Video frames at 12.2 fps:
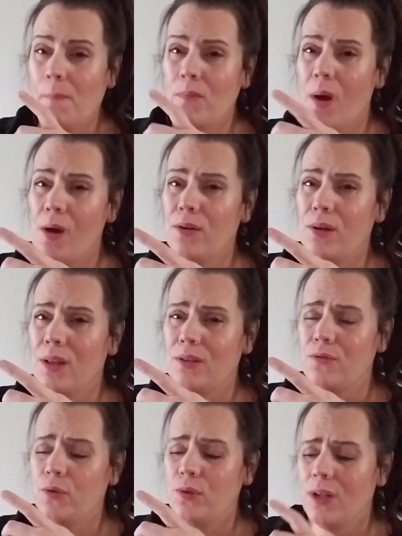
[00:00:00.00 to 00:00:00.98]
I don't know how
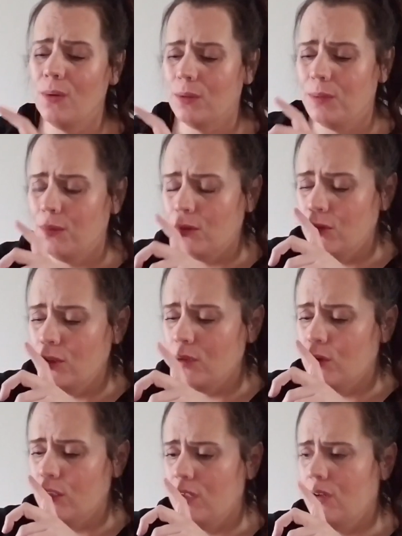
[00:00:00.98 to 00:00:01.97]
the Food Network people do it,
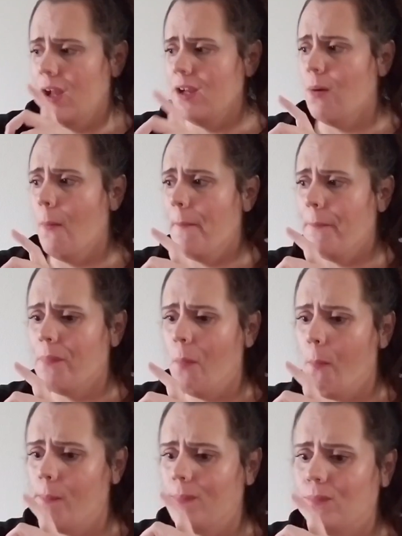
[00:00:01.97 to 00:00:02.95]
where they're like,
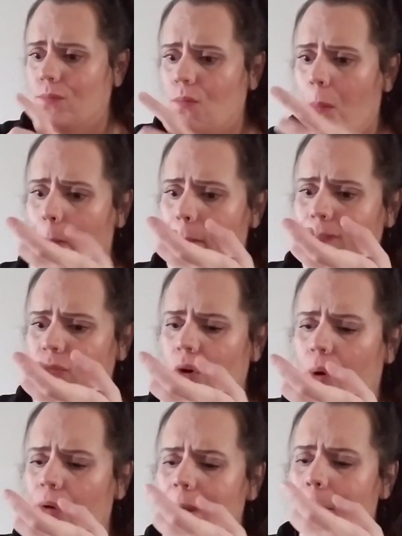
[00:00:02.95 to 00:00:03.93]

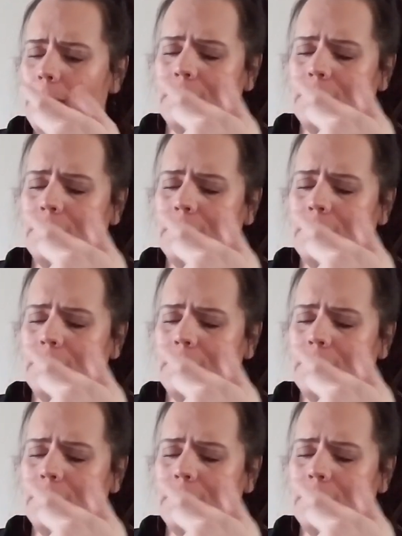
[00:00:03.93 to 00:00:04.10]
totally.